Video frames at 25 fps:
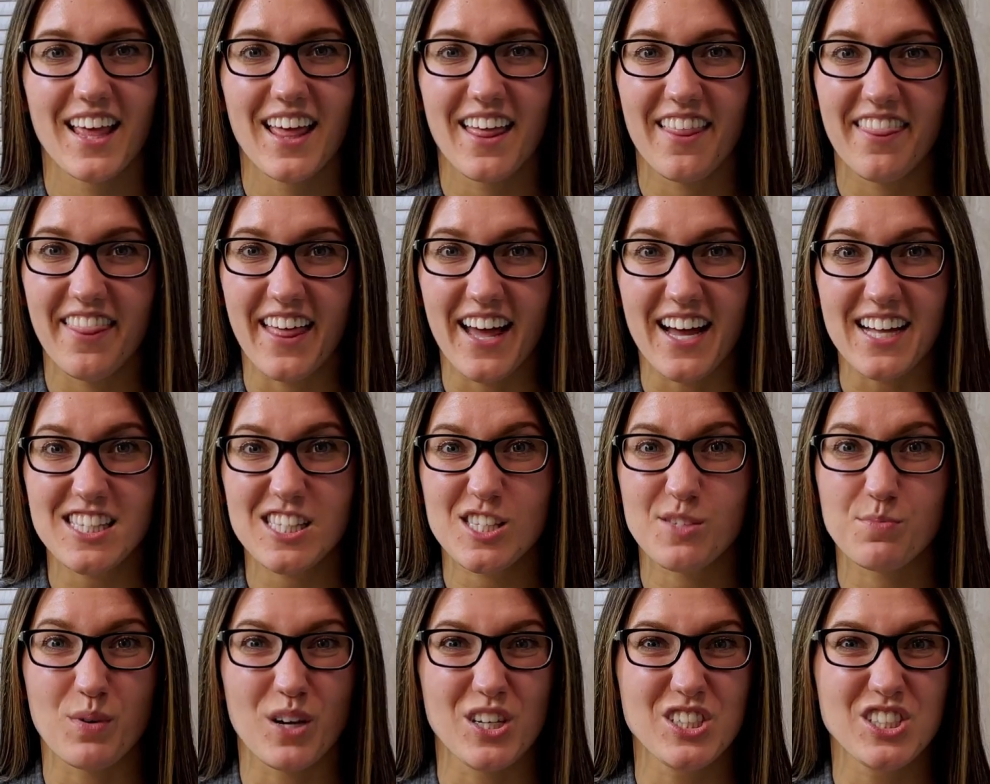That
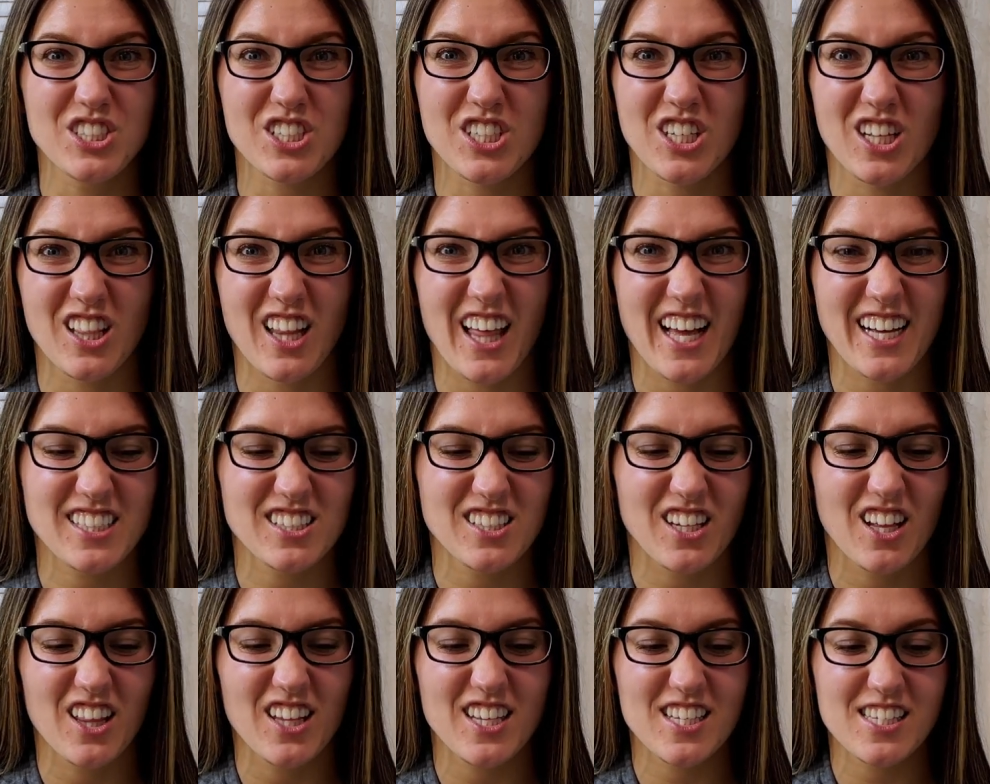sponge collects
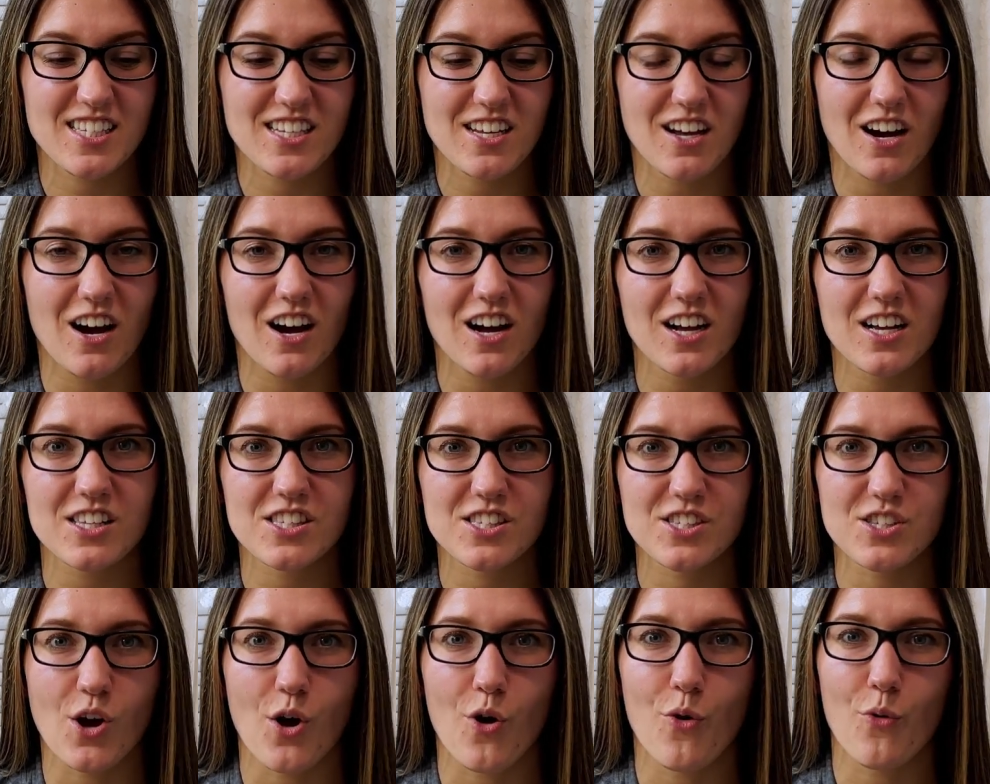all this gunk,
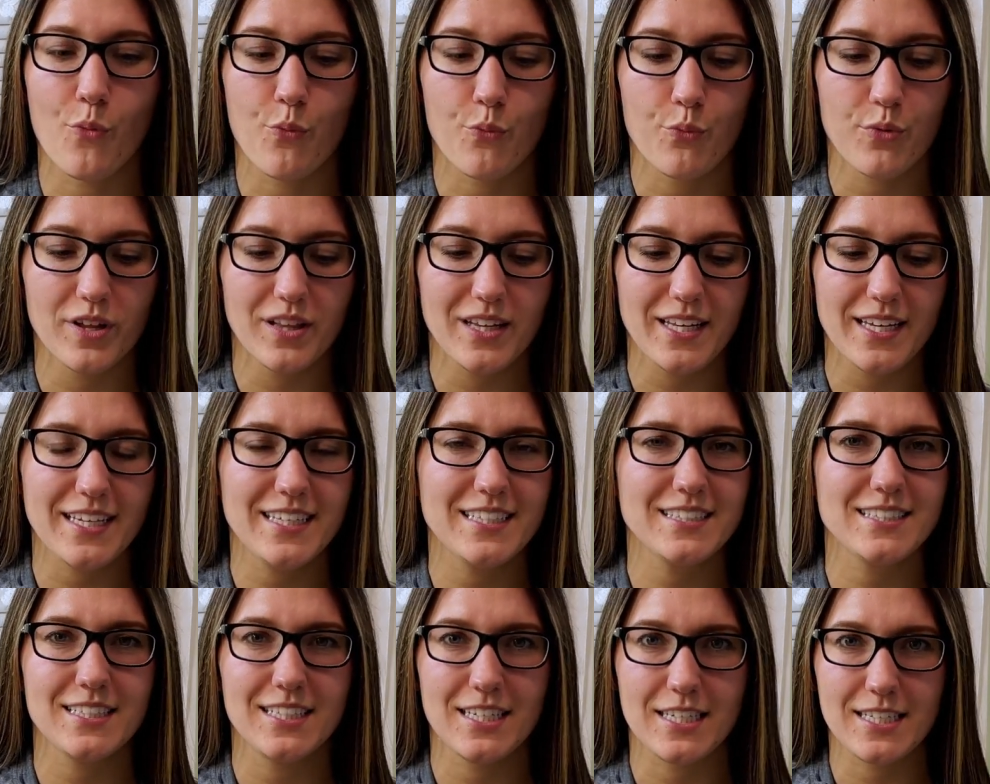so really
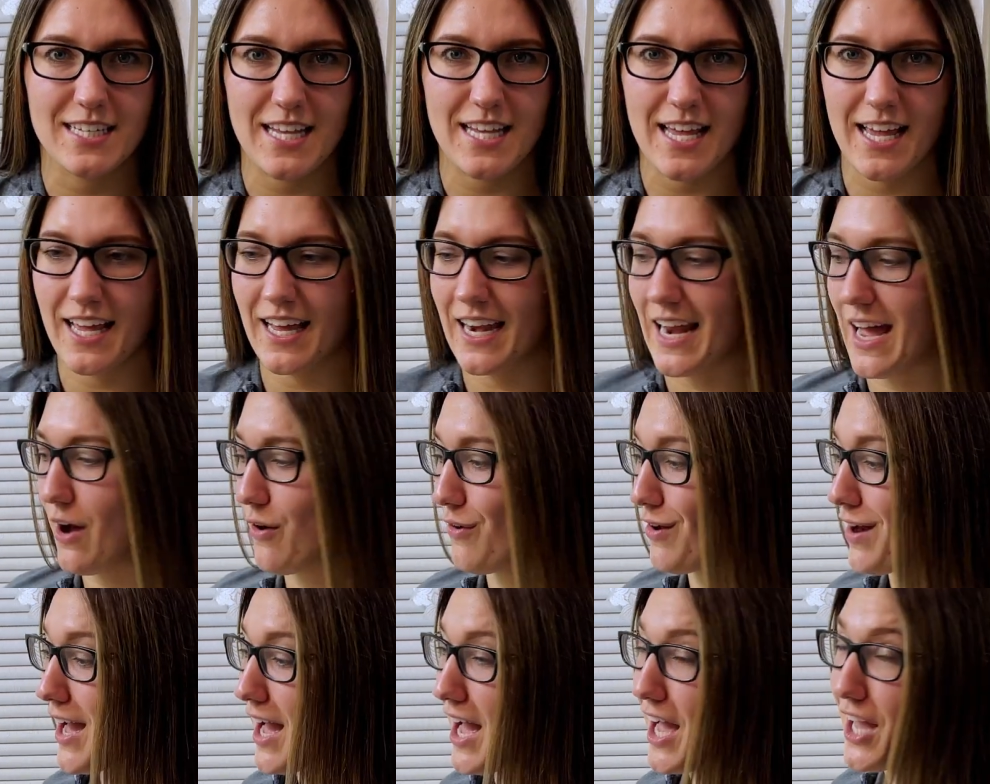easy to take it
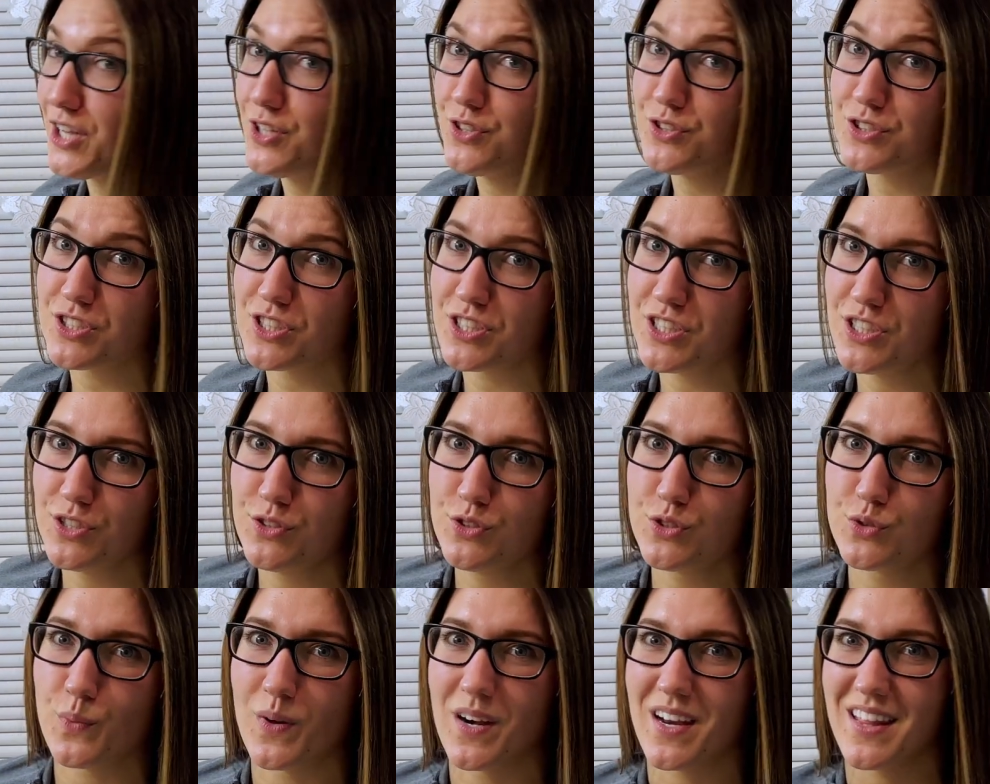out. I usually
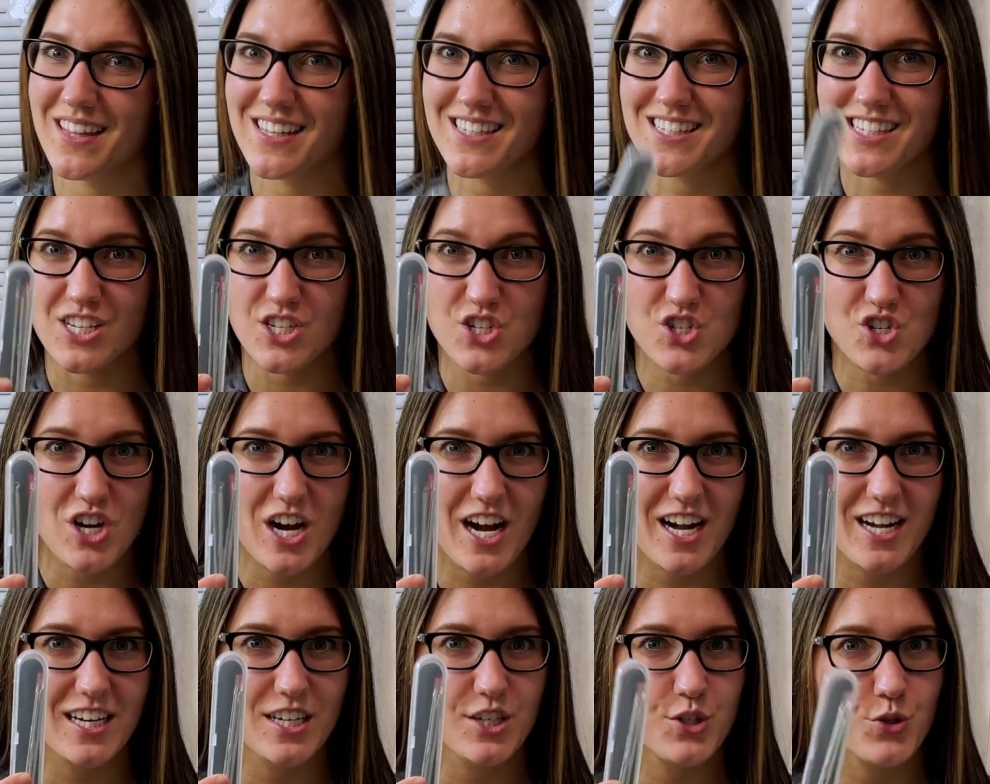use one of these
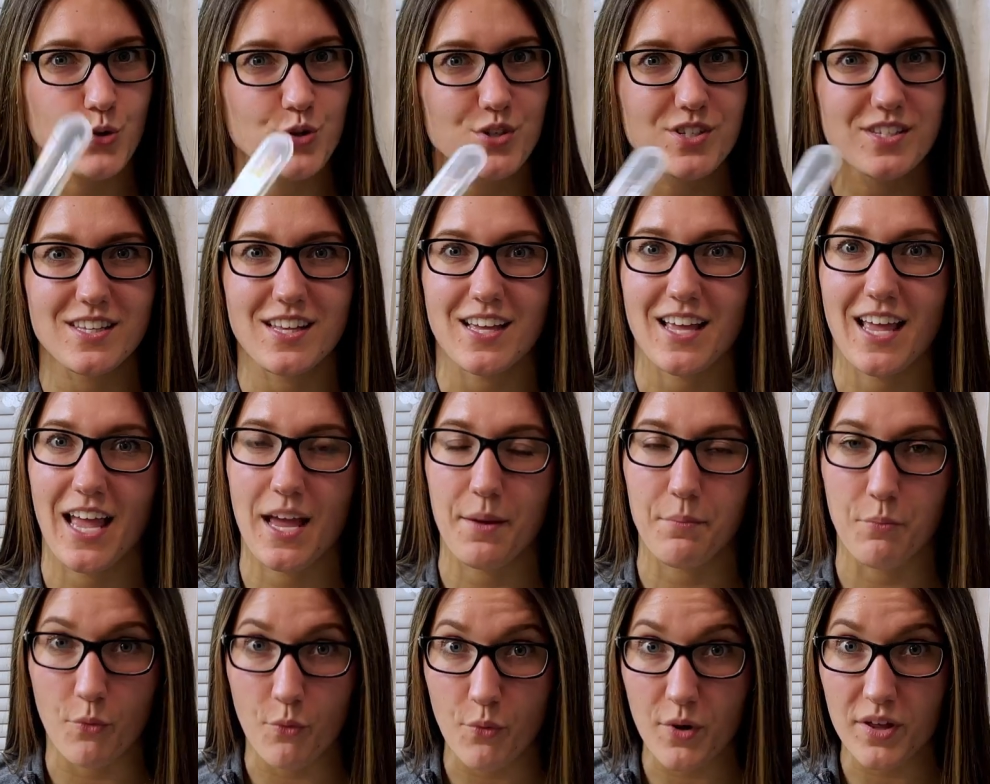extracting tools that
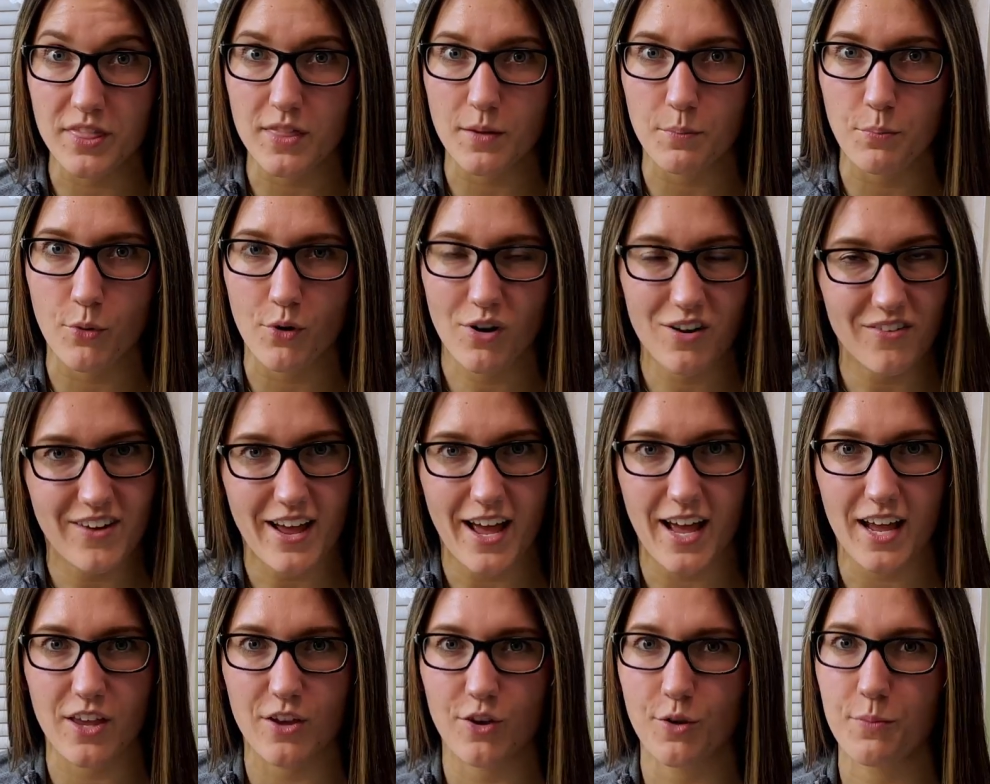came with the Pore
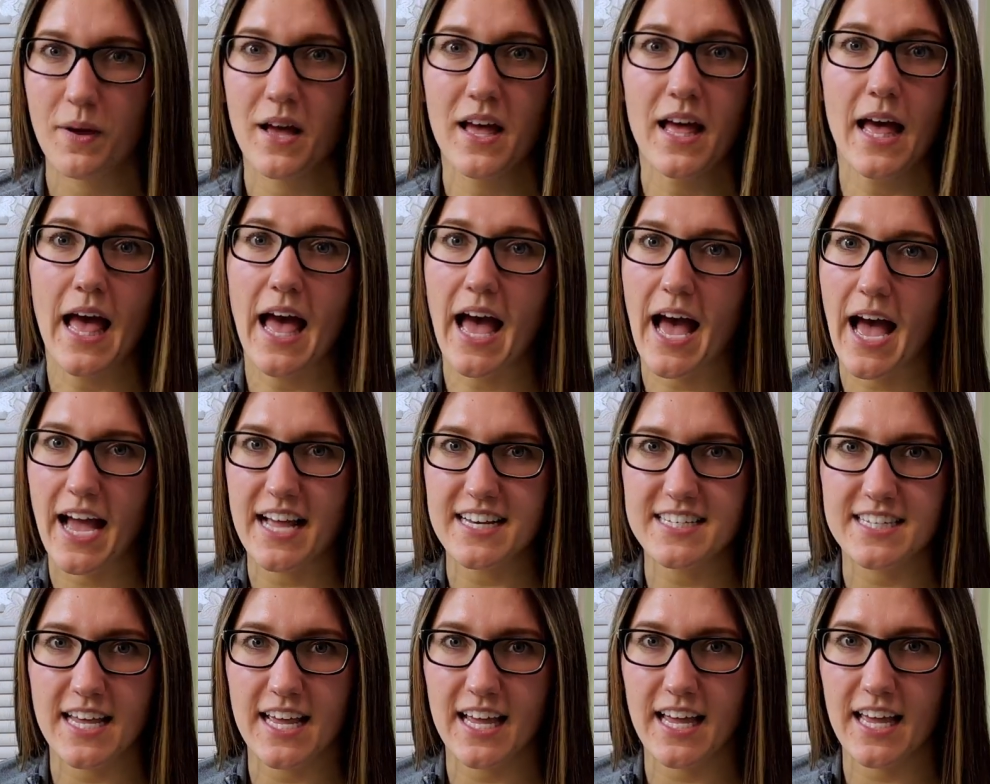vacuum. I
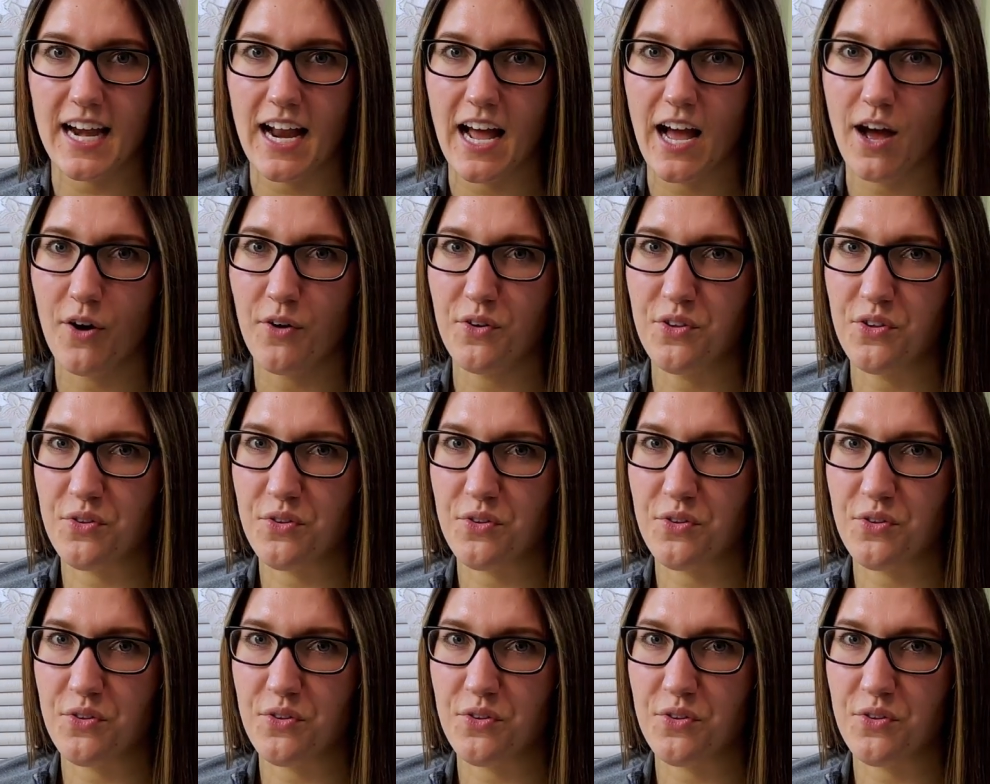take it out.